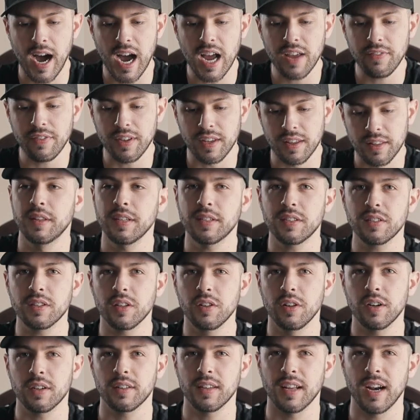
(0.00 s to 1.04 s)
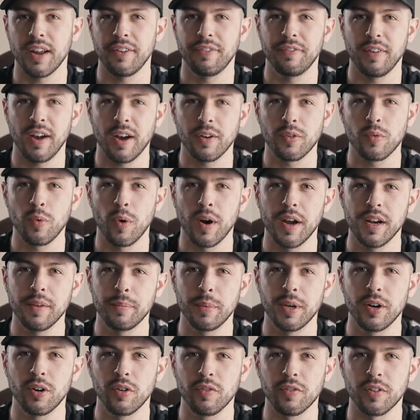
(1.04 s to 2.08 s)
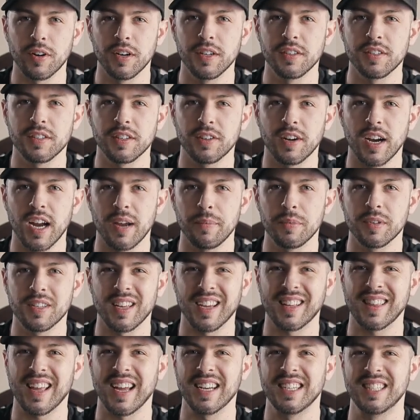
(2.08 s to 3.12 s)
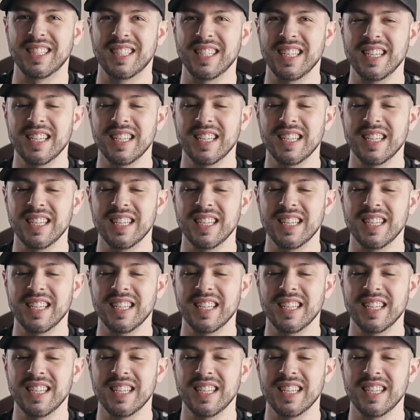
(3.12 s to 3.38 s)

Ivy, this is a look that I found quite a bit over Instagram is like that